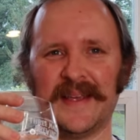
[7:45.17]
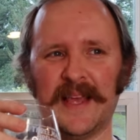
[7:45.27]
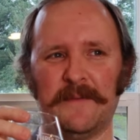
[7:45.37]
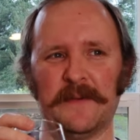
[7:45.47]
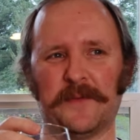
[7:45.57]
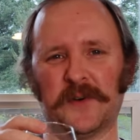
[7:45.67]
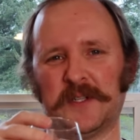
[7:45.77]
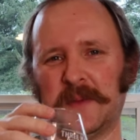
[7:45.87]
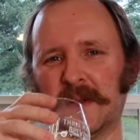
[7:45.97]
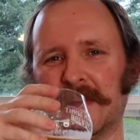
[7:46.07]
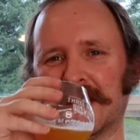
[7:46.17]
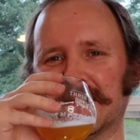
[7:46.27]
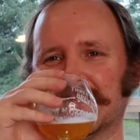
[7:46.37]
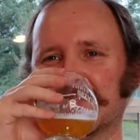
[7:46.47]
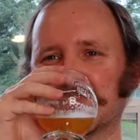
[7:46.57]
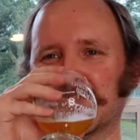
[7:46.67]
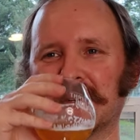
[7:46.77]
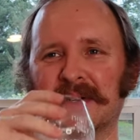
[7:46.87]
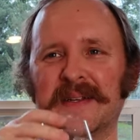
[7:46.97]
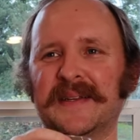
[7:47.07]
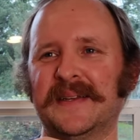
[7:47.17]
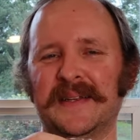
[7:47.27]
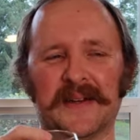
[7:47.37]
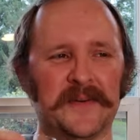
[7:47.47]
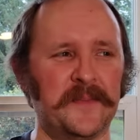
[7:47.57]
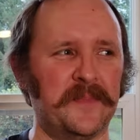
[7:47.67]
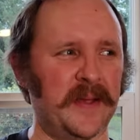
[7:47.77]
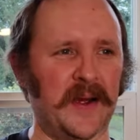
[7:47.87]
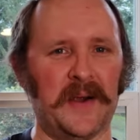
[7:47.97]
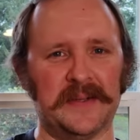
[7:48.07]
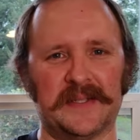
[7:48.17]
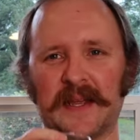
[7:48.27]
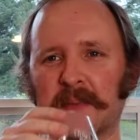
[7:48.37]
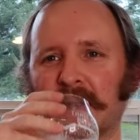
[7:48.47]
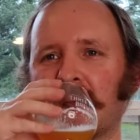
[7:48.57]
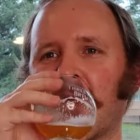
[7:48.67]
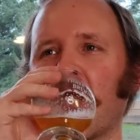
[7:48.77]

if you forced me to make a decision, or, you know, make a hard statement.